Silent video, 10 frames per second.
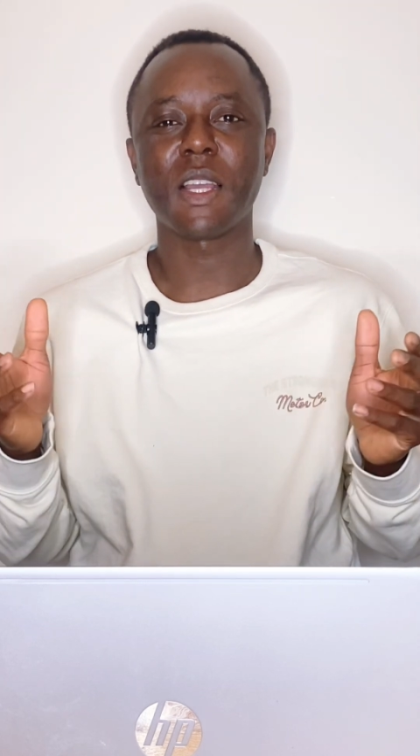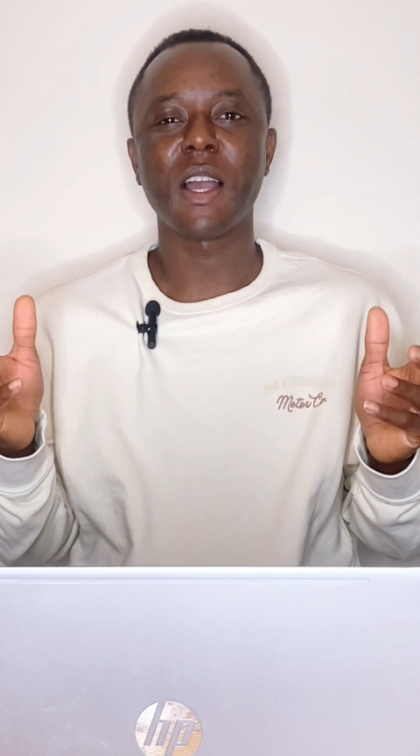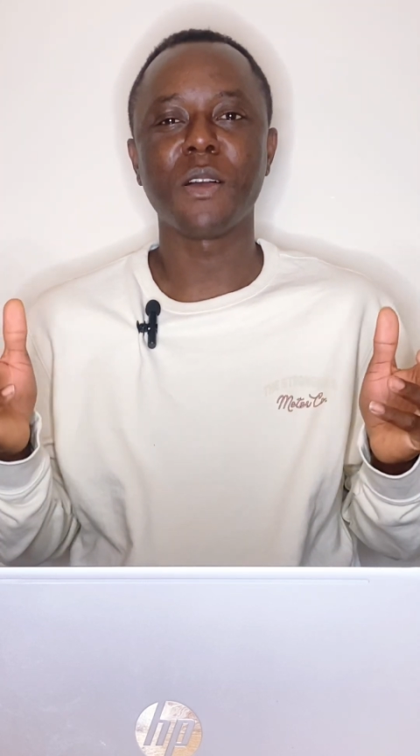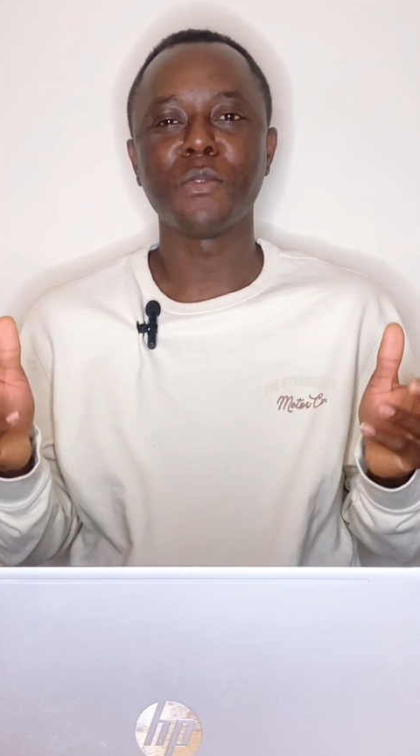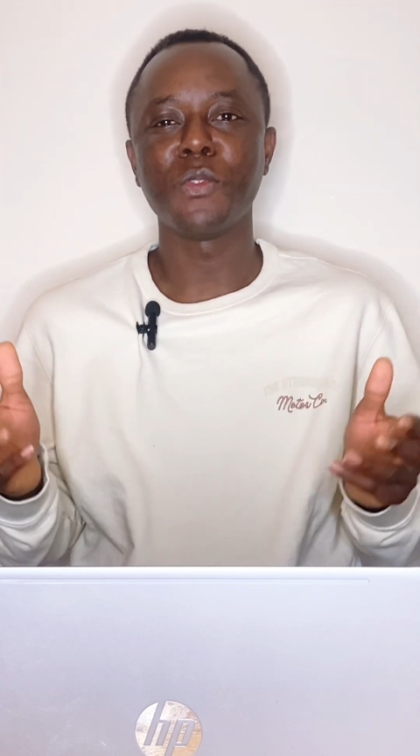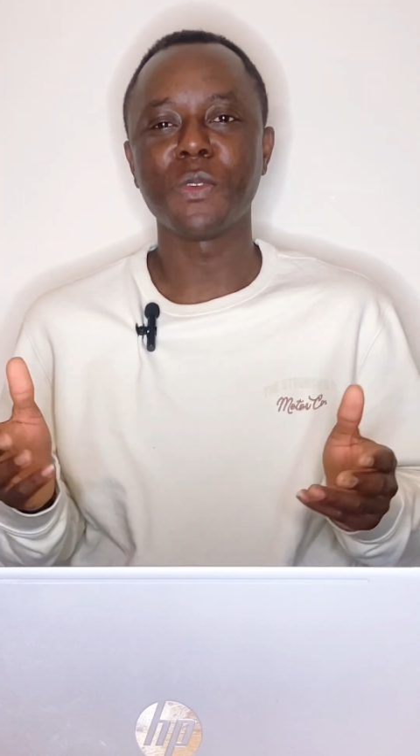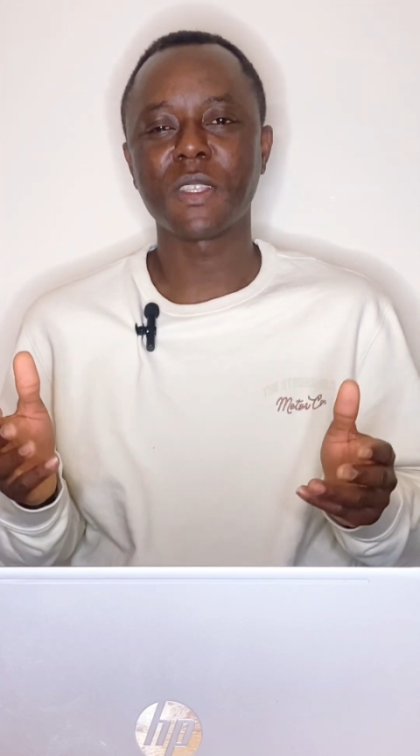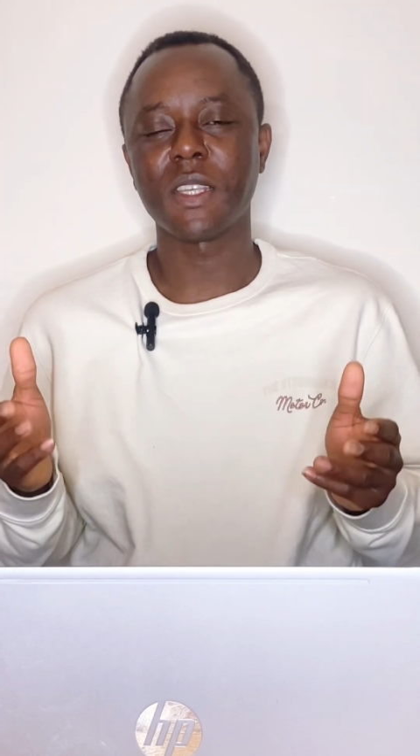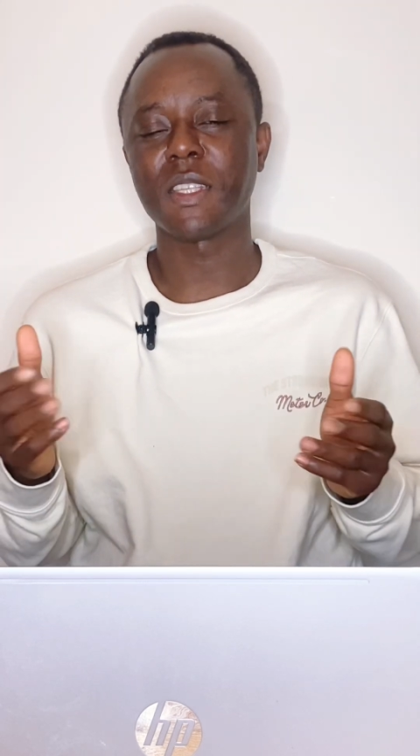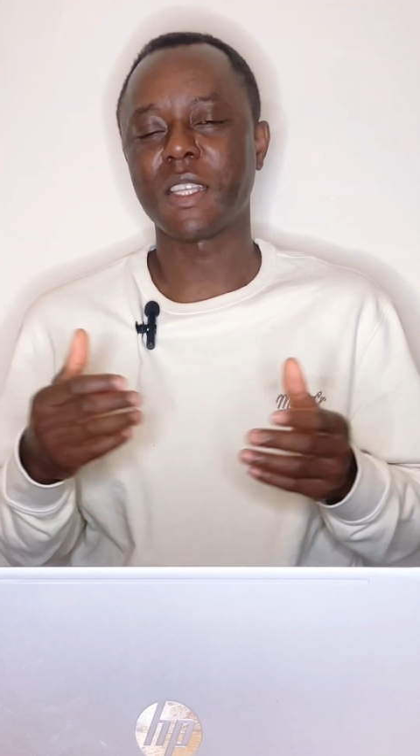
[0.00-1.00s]
how those
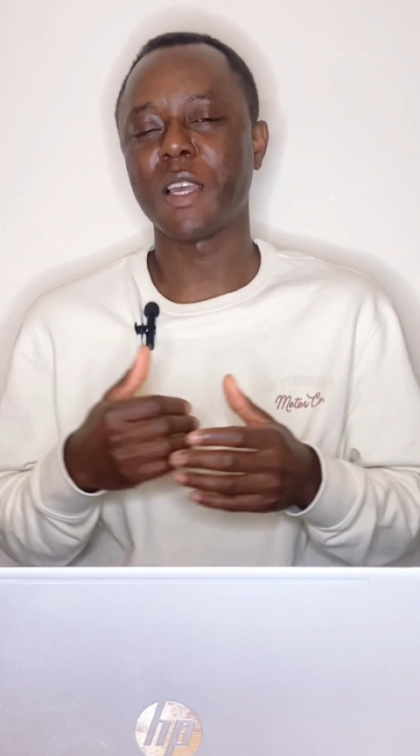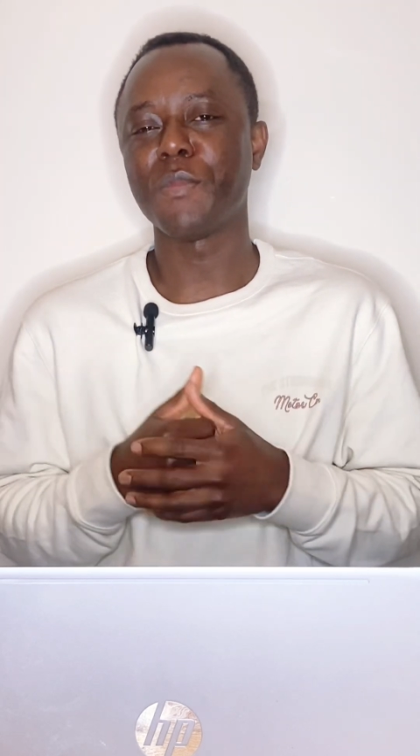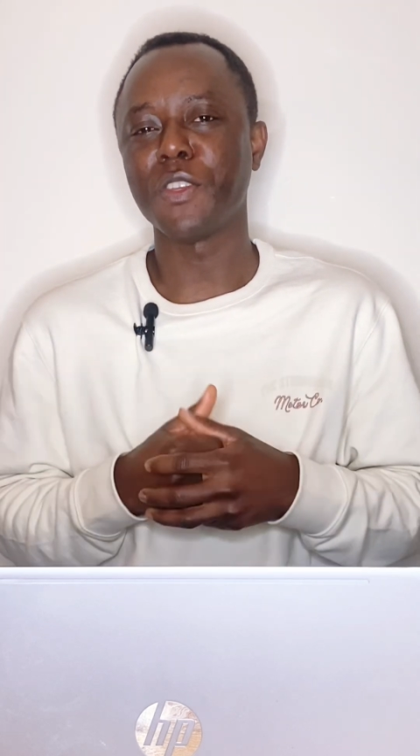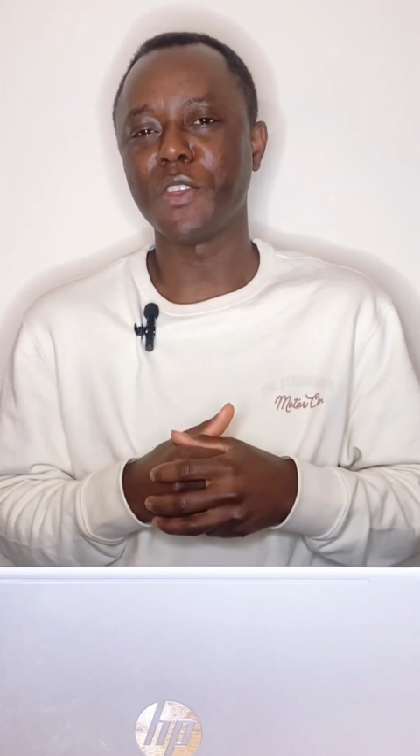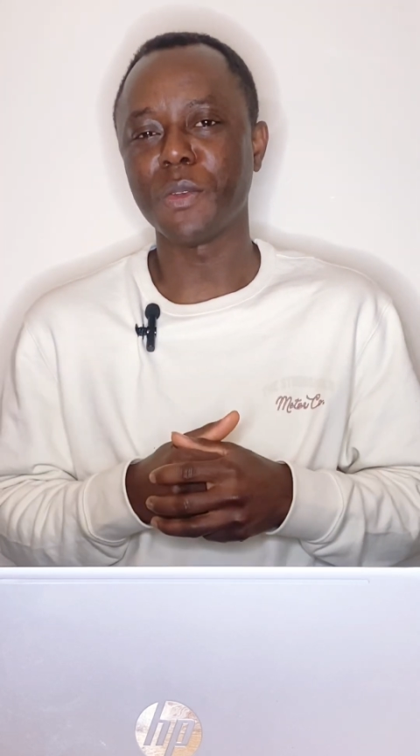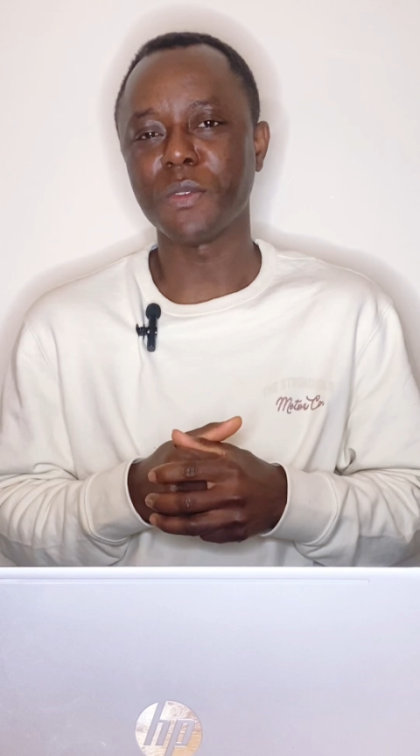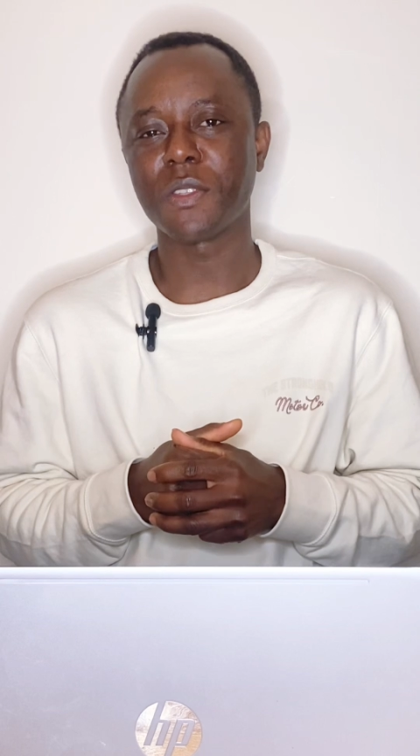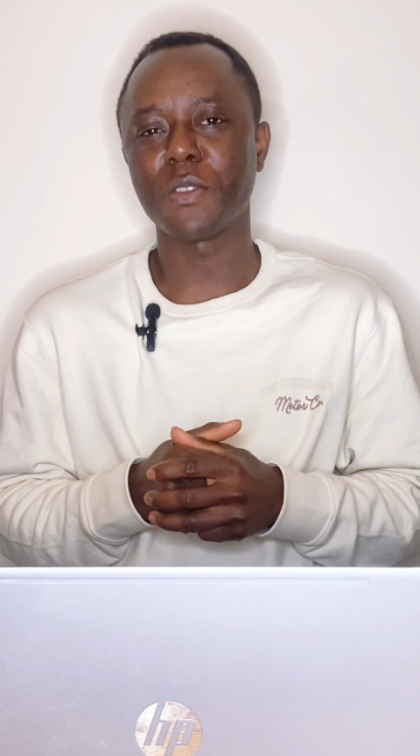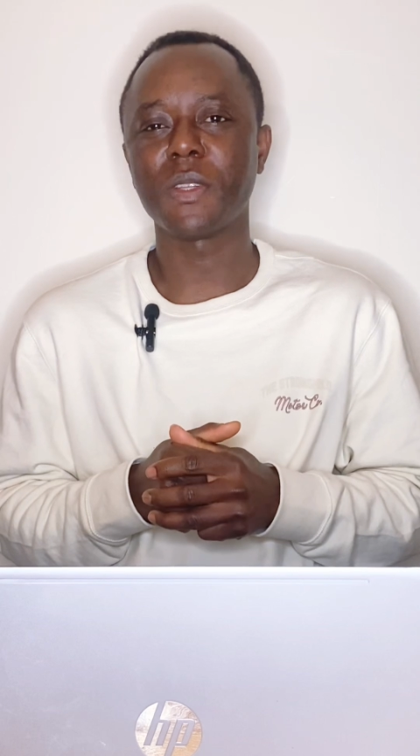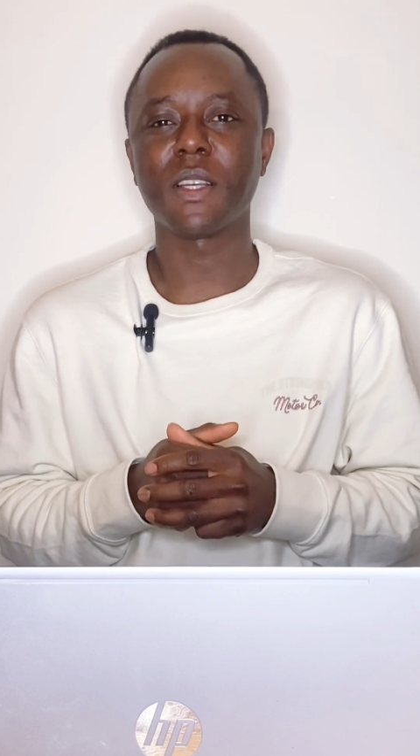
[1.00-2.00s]
things are being
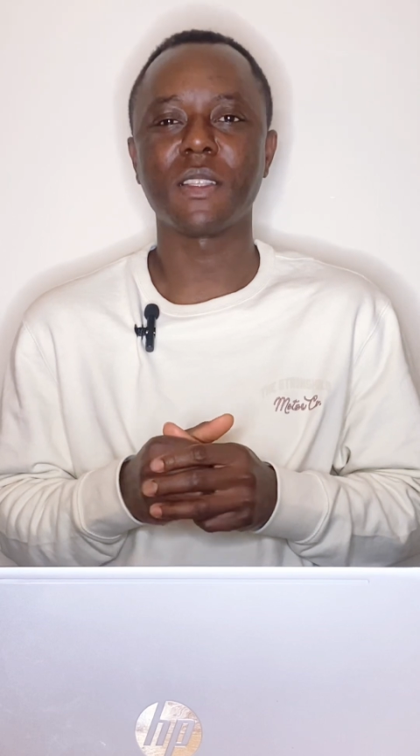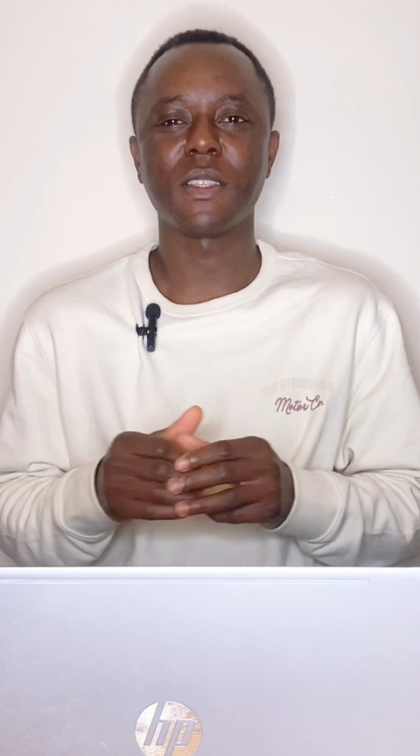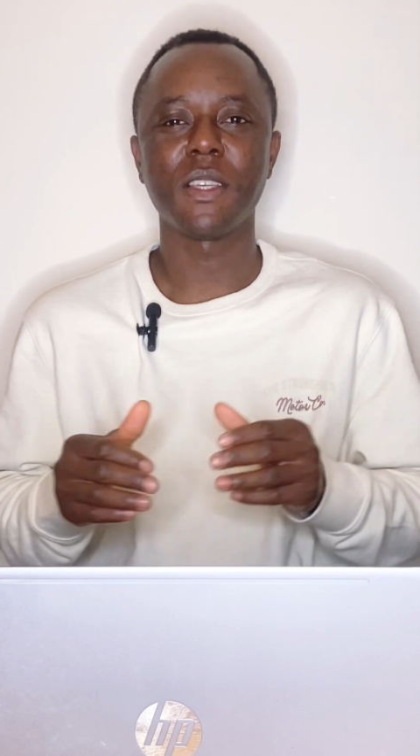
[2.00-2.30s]
used so that